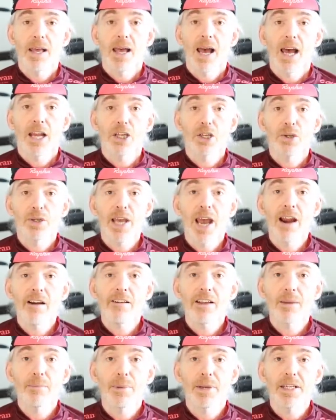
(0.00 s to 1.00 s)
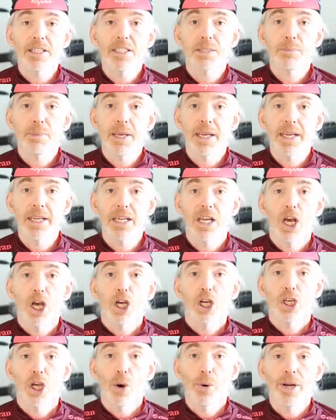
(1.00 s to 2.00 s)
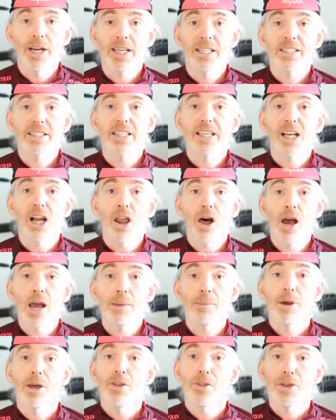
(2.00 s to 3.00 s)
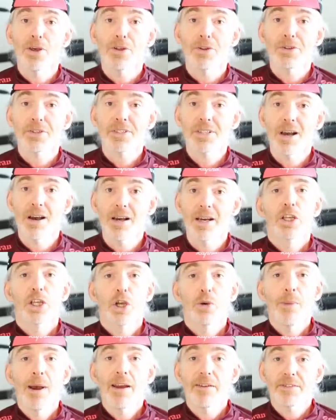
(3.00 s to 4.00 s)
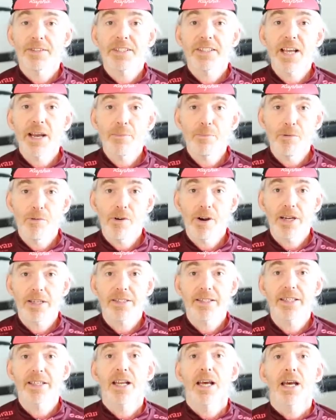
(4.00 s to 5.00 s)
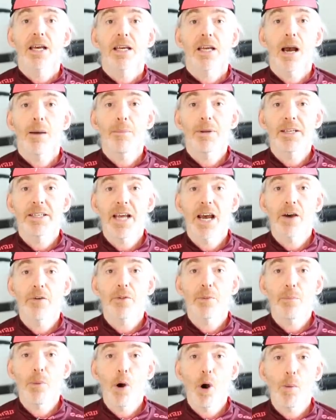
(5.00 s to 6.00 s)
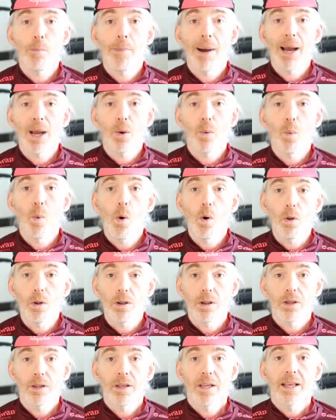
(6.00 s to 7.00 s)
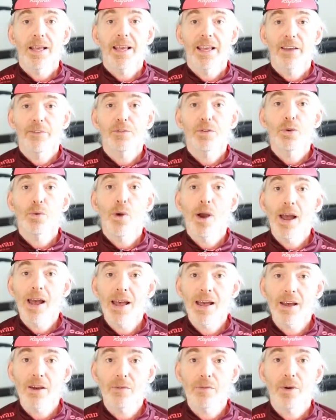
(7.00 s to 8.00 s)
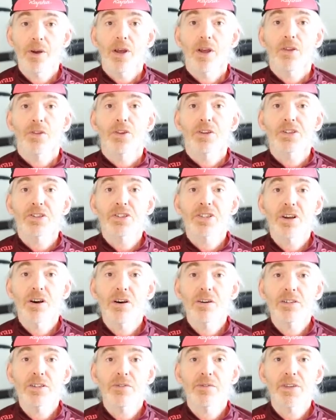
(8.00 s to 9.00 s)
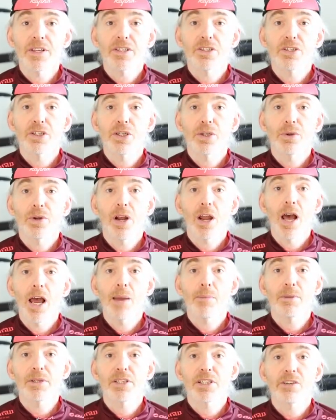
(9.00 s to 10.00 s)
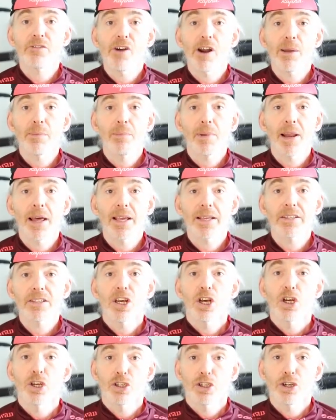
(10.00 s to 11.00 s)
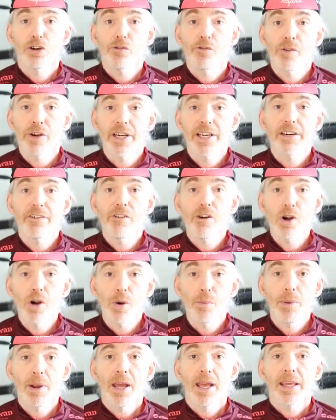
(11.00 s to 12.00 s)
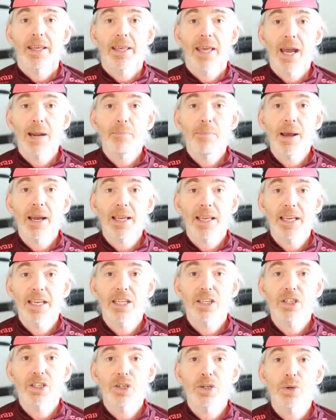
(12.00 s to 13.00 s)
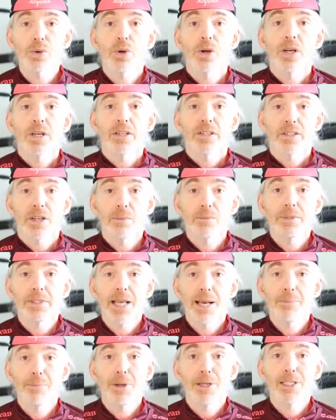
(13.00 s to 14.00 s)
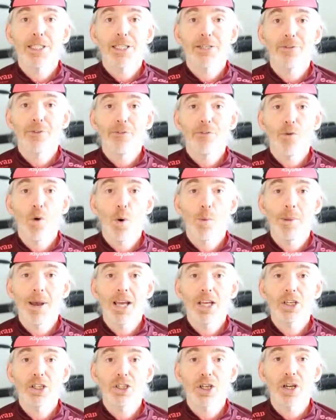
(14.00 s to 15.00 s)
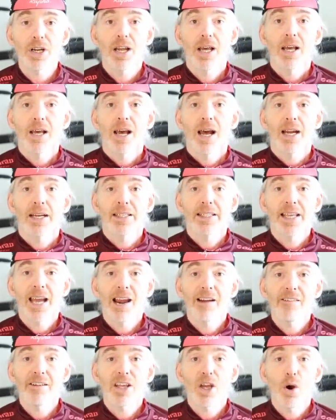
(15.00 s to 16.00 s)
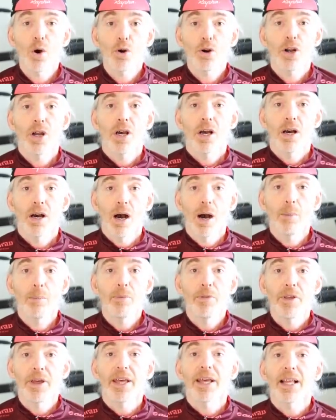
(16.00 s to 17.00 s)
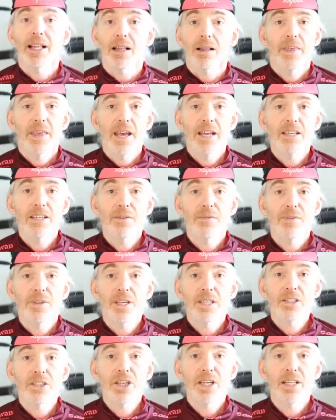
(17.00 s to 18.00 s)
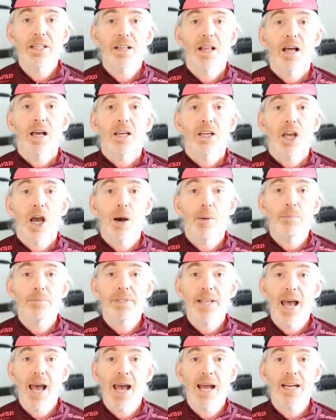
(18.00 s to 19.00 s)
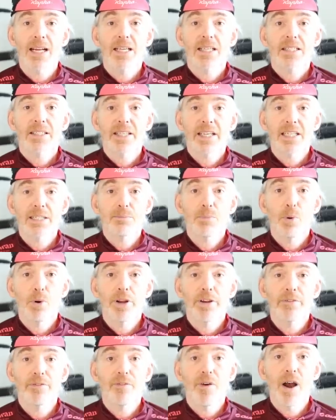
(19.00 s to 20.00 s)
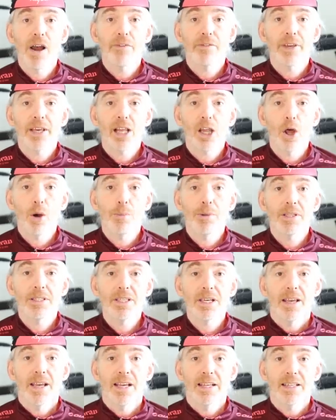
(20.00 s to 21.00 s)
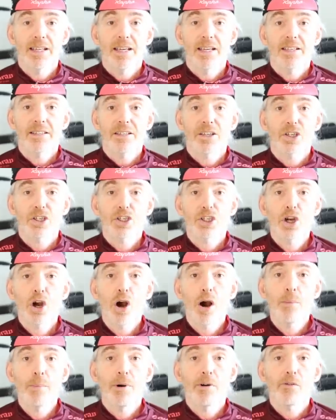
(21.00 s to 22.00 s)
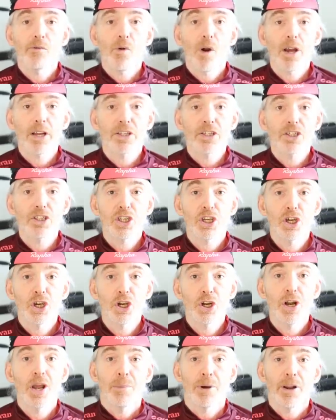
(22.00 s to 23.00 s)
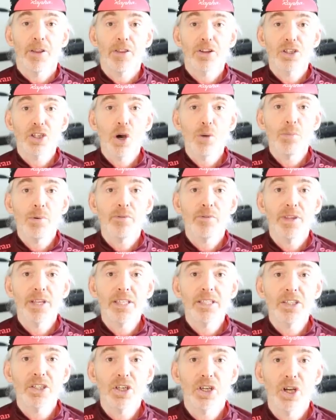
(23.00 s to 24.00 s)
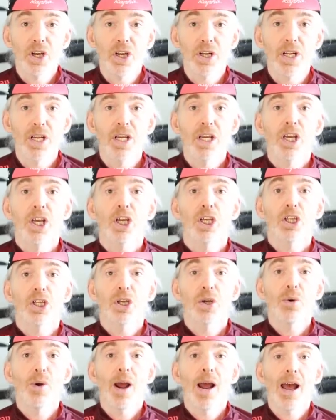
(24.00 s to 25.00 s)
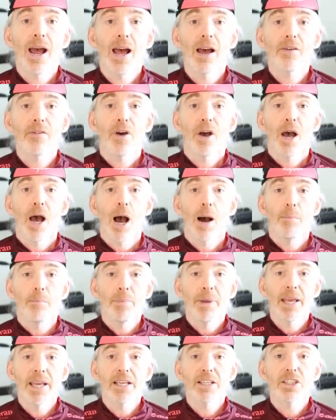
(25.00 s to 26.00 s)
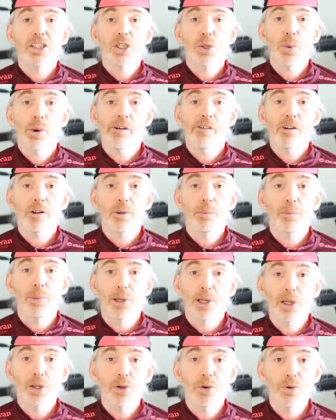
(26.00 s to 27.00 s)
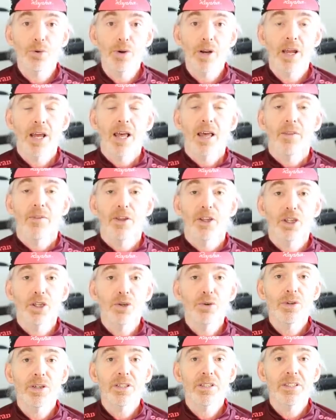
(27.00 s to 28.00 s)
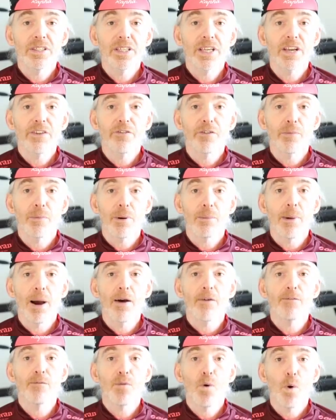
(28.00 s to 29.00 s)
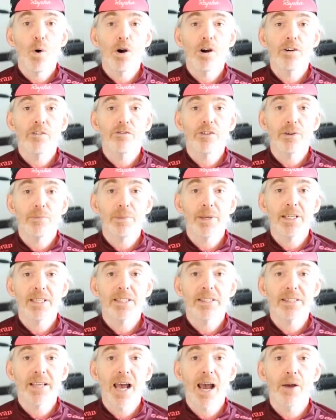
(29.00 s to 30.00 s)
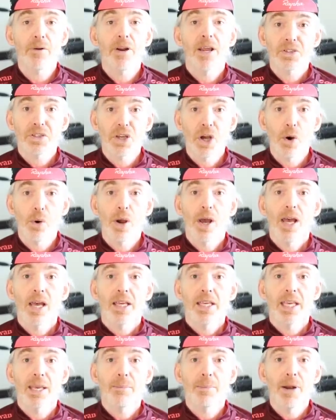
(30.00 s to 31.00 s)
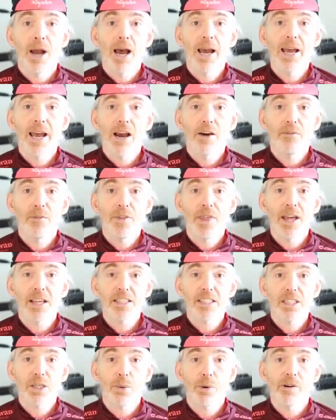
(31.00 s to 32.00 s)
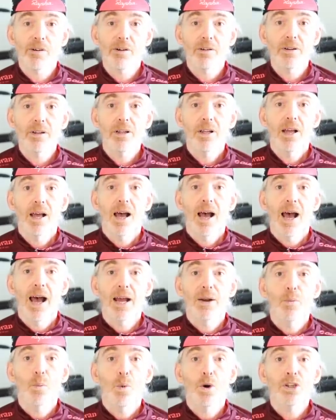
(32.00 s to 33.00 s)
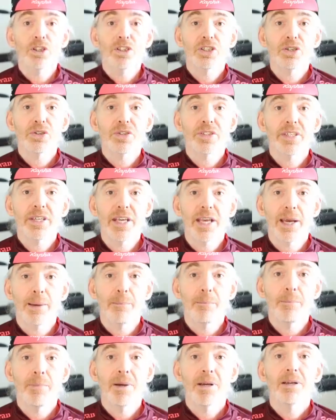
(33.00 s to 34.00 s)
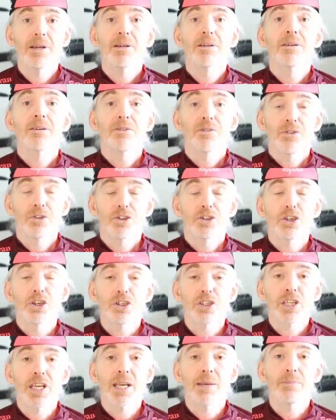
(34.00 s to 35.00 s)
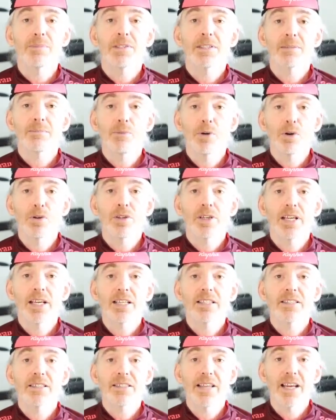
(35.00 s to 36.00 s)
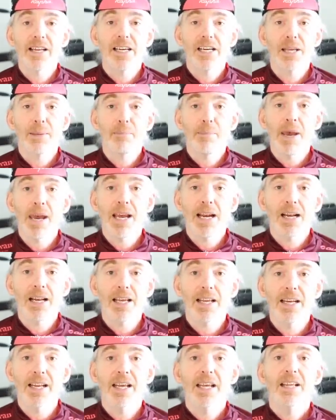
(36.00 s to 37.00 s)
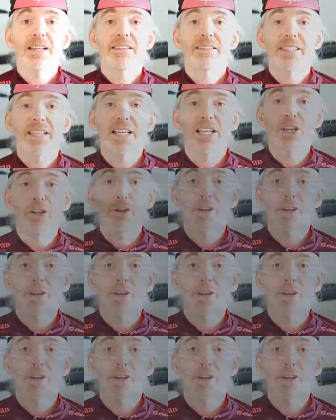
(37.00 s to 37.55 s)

and you carry a bit of speed going into the climb the other side. You may have separated coming down the pot bank wall. If you have, the start of this new climb is a great place to regroup, get back into some semblance of formation and carry on up the hill. The end of this hill comes at 6.5 kilometers. It is a sharp right turn, but at the top of this turn, you have a big squirrel balloon that you can see from about 400 meters out. So keep an eye out for that squirrel, and once you see him, just keep smoothly and steadily pedaling till you